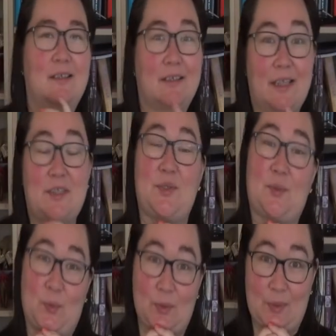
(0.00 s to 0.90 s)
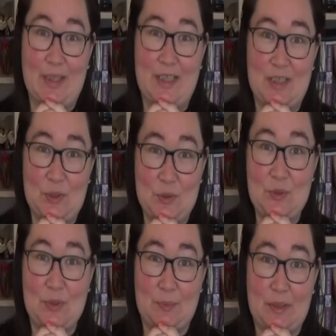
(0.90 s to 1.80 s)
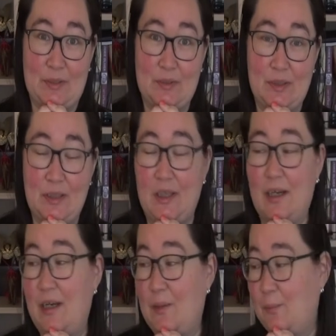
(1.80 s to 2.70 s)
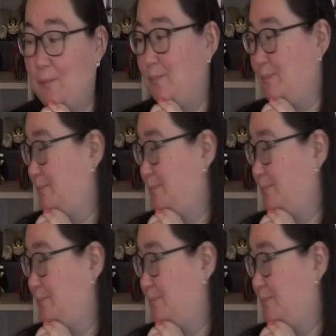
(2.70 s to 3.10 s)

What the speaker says: That's not what we're here to talk about. What